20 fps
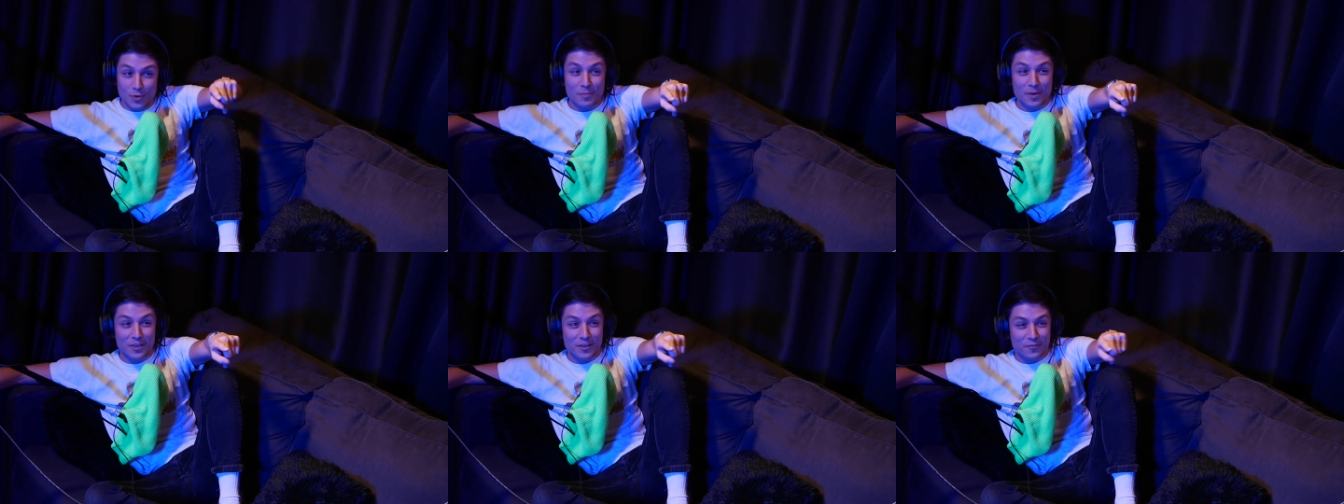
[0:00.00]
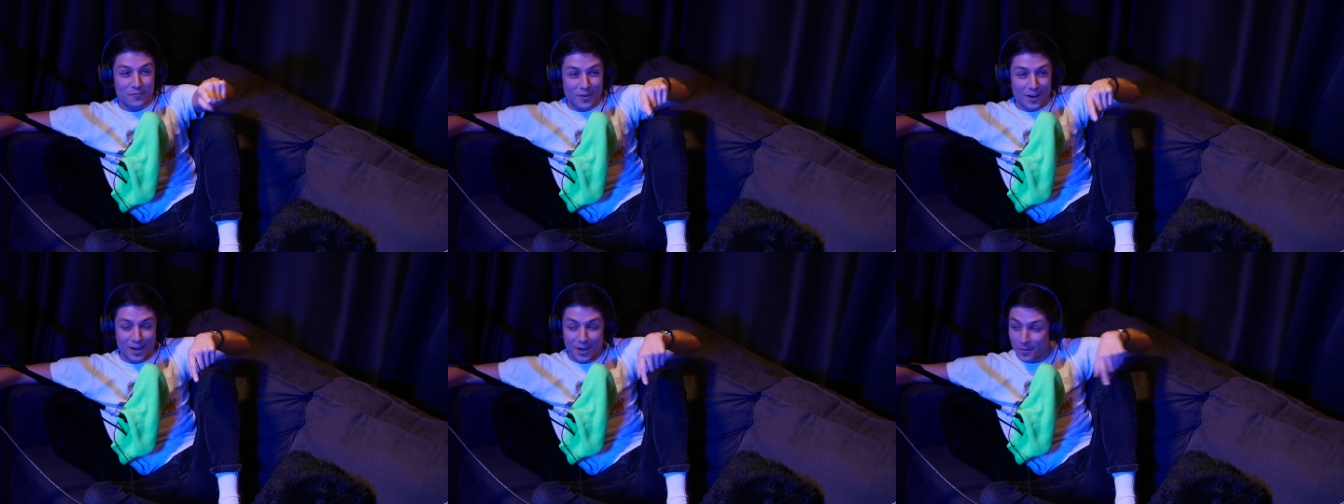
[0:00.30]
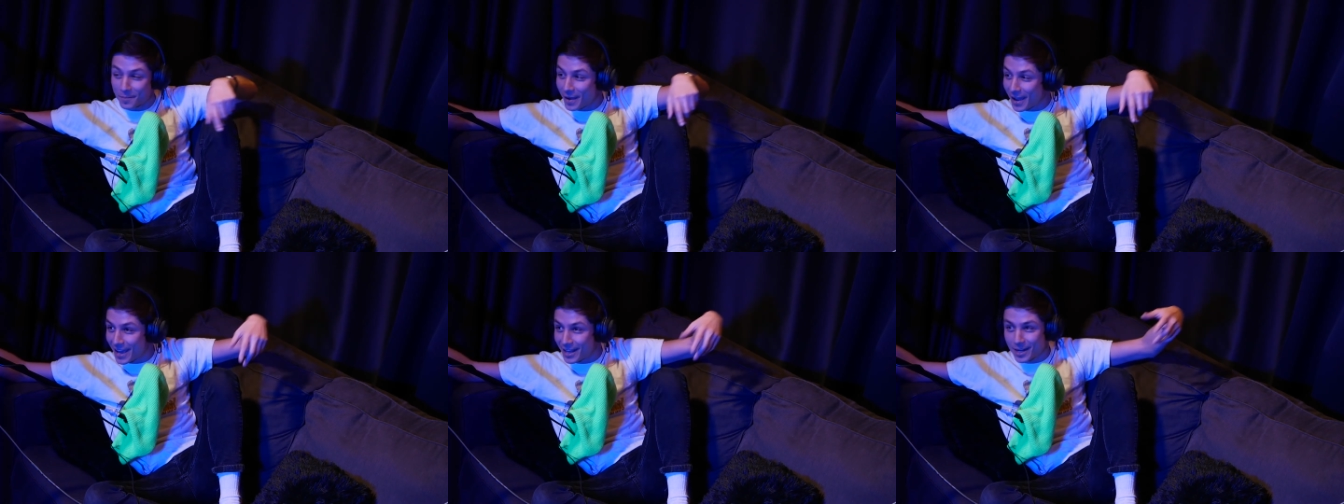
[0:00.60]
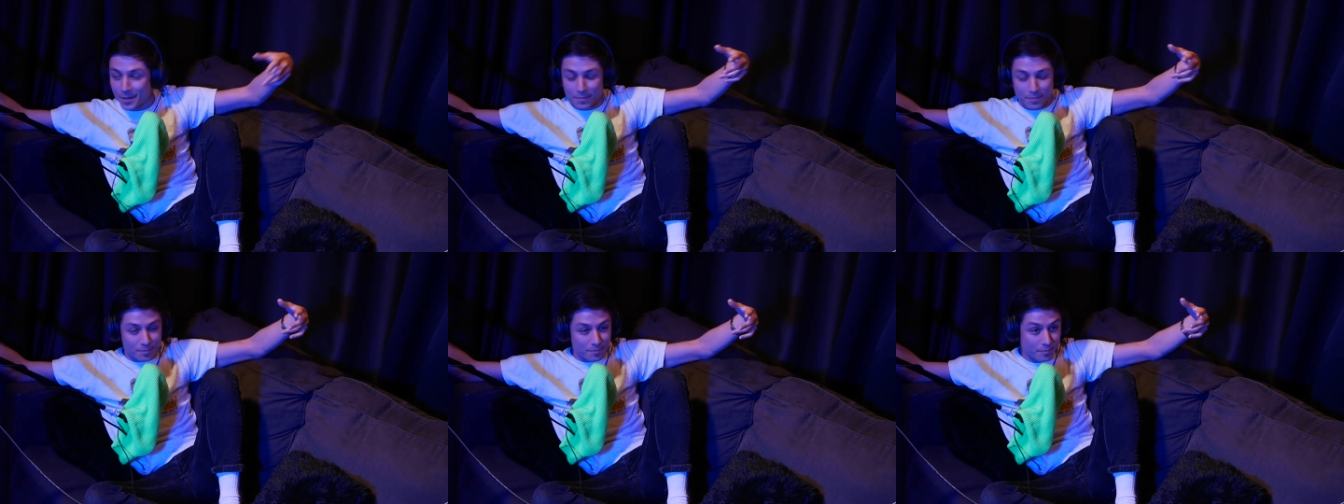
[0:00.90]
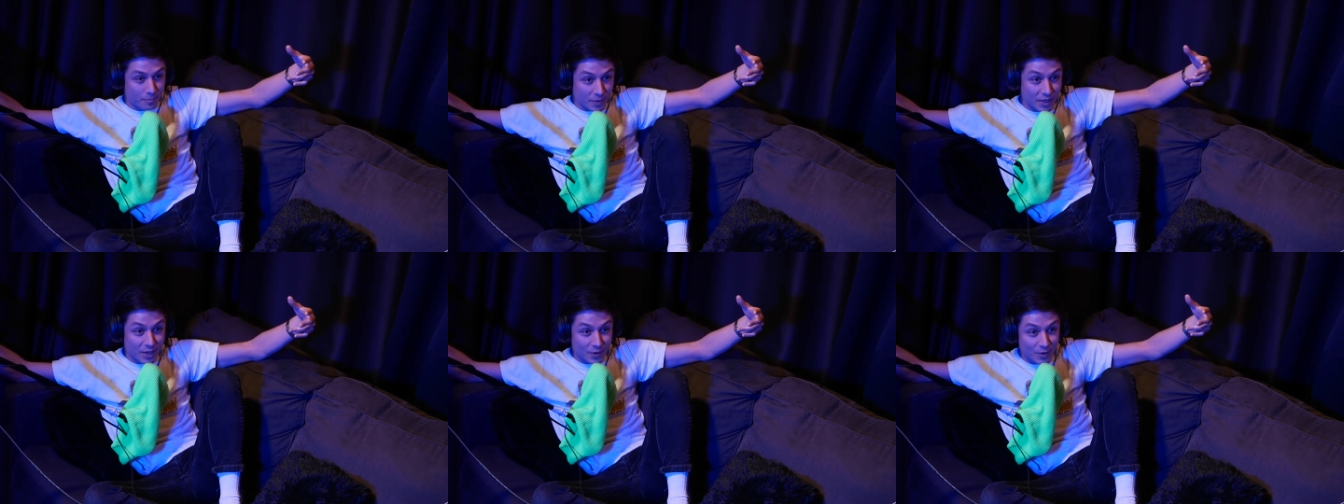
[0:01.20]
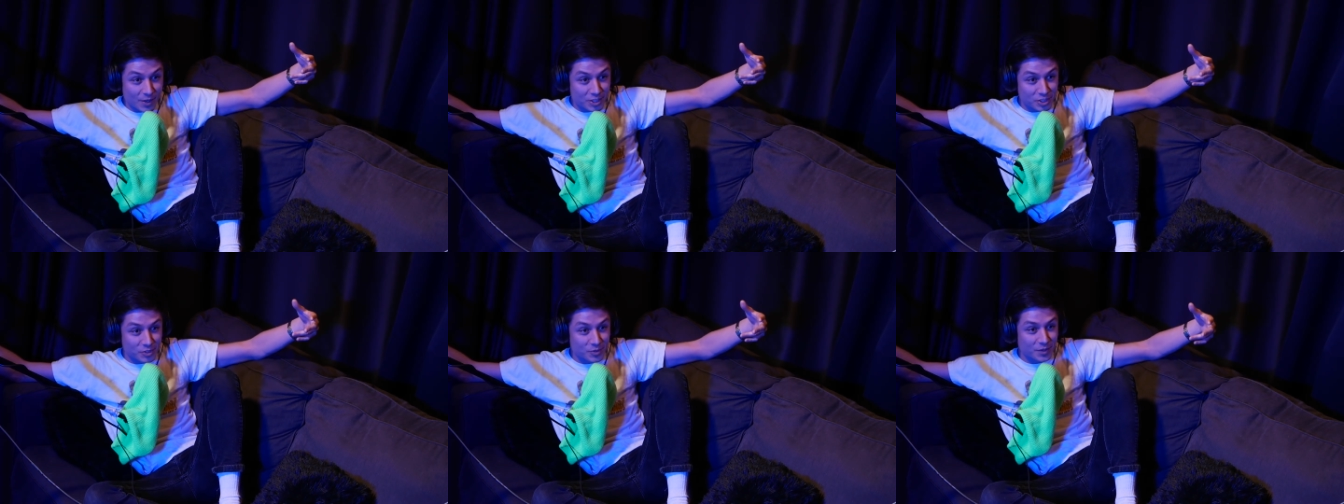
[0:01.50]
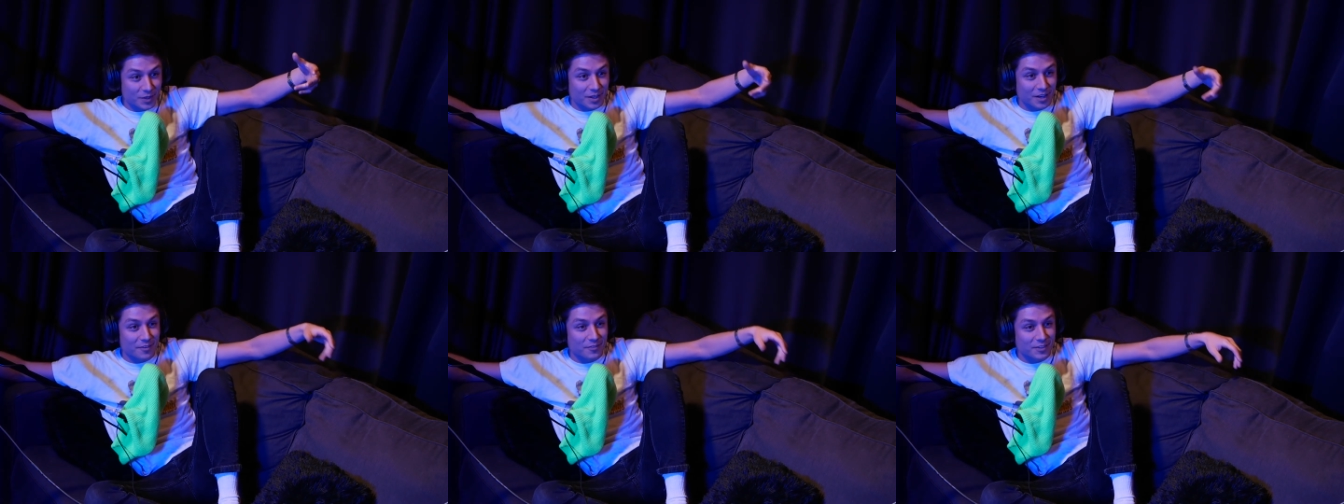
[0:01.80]
motherfucker might end up being rich
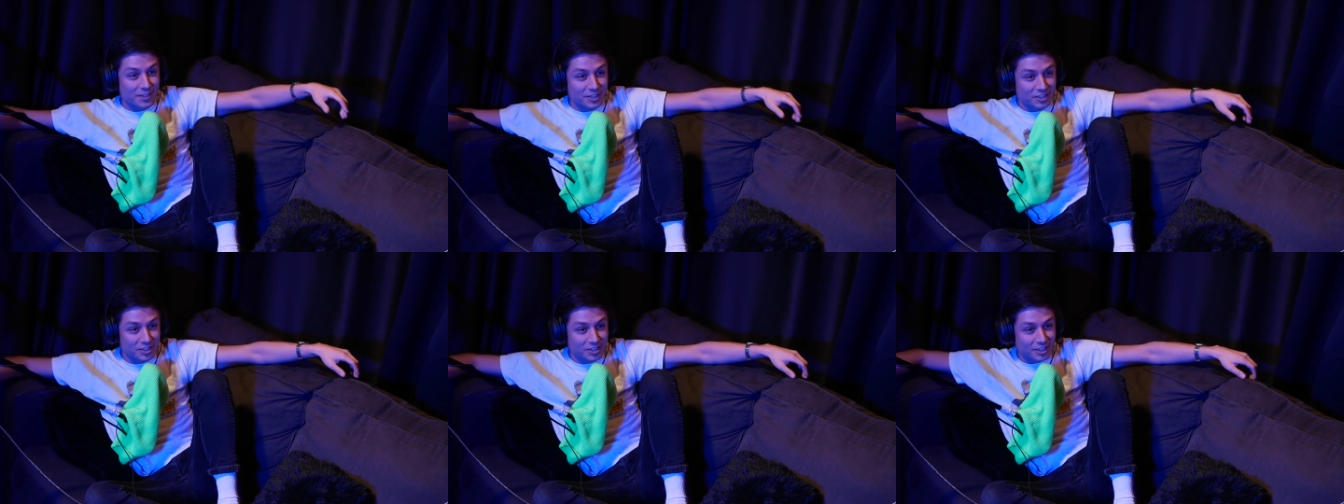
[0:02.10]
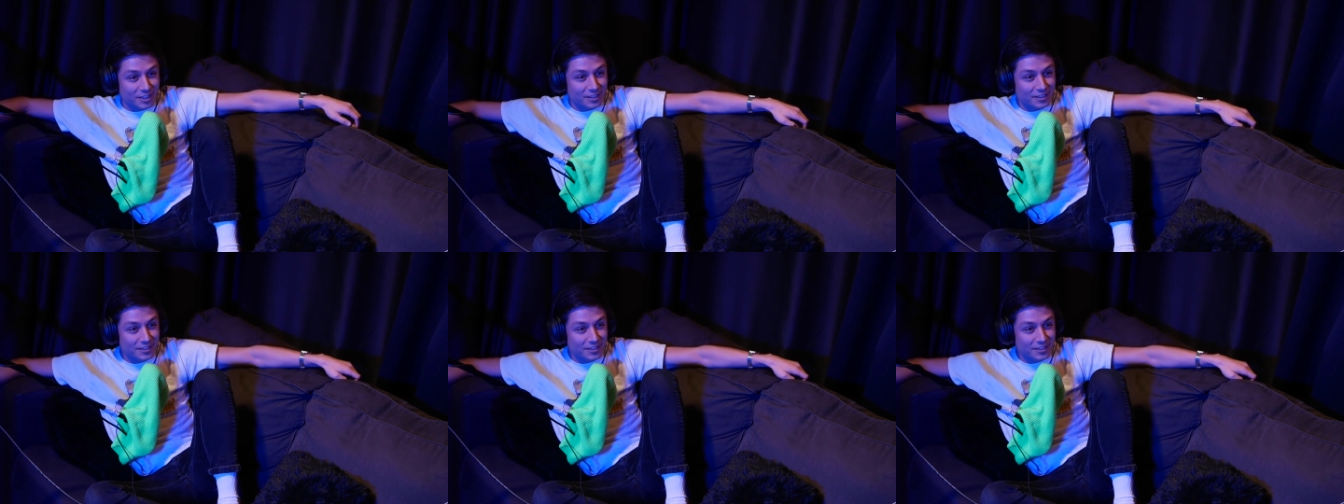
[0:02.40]
doing off of this shit.